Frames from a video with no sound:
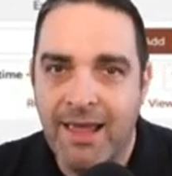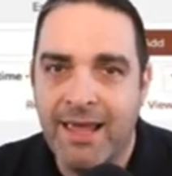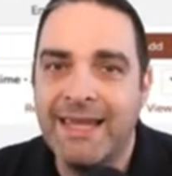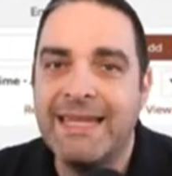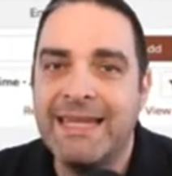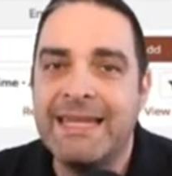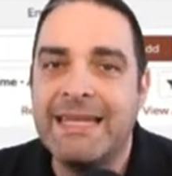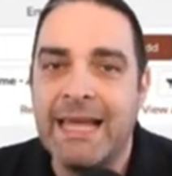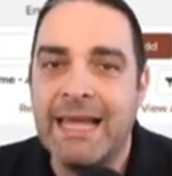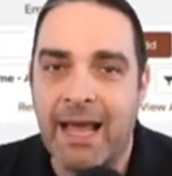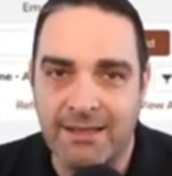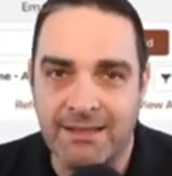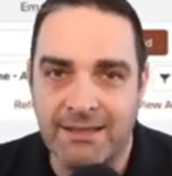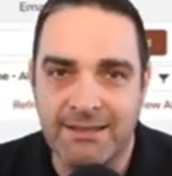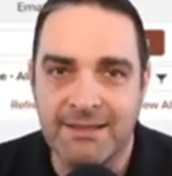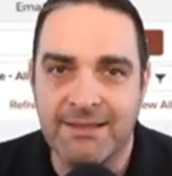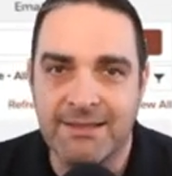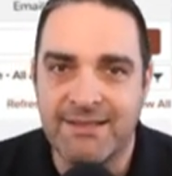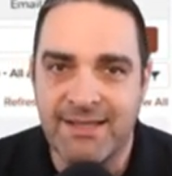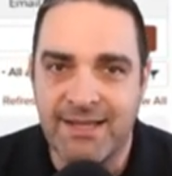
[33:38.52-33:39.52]
Yes,
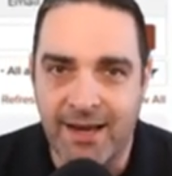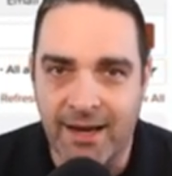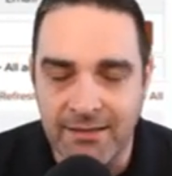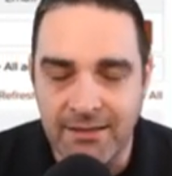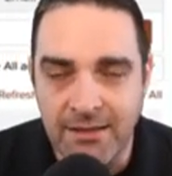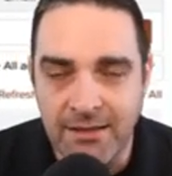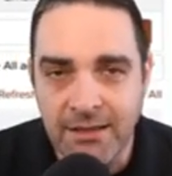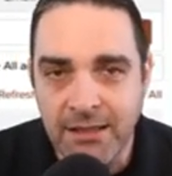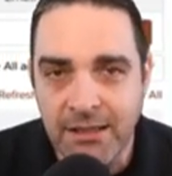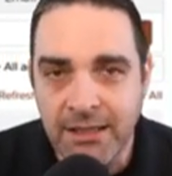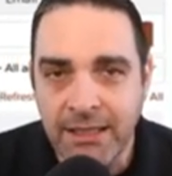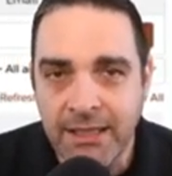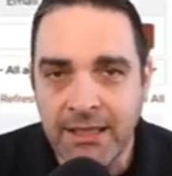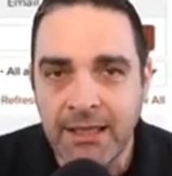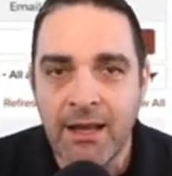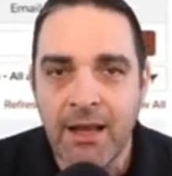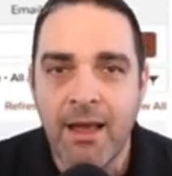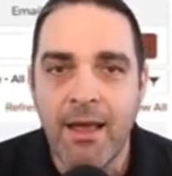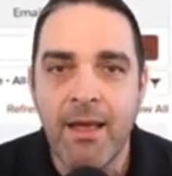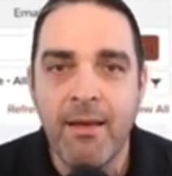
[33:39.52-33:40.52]
technically,
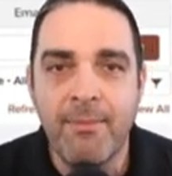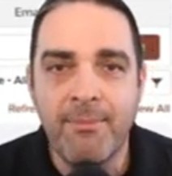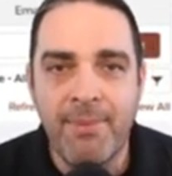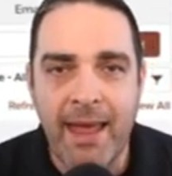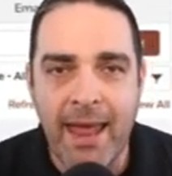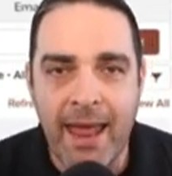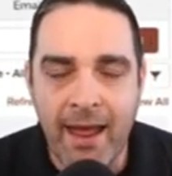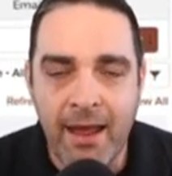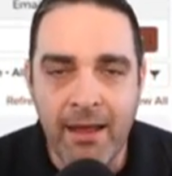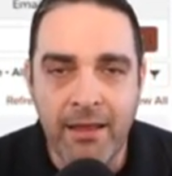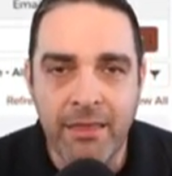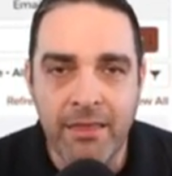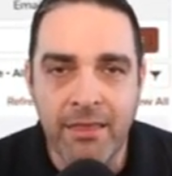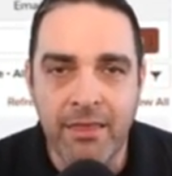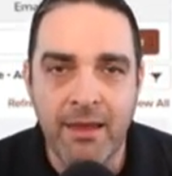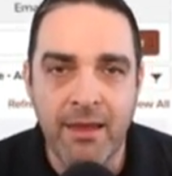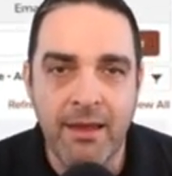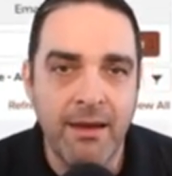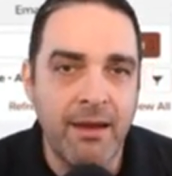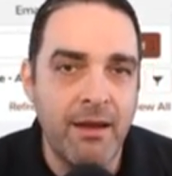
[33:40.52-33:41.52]
path
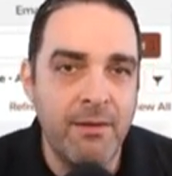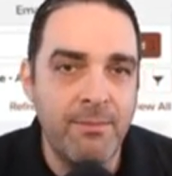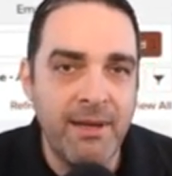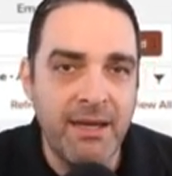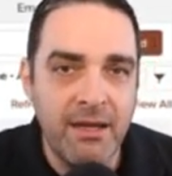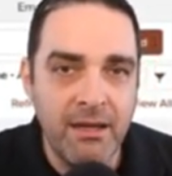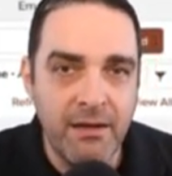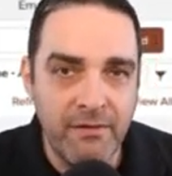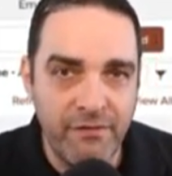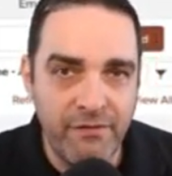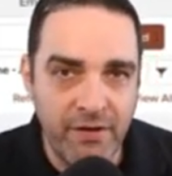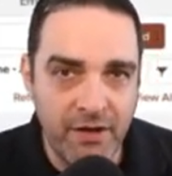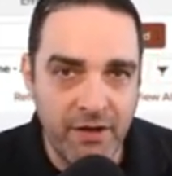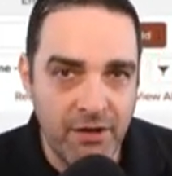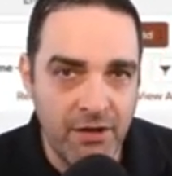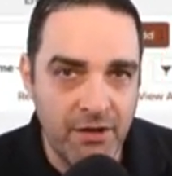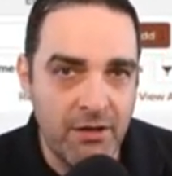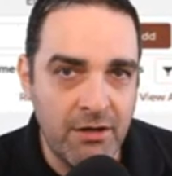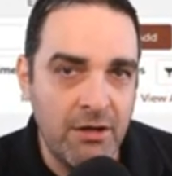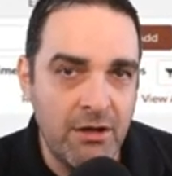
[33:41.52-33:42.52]
can be
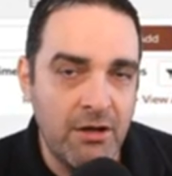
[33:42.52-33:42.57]
configured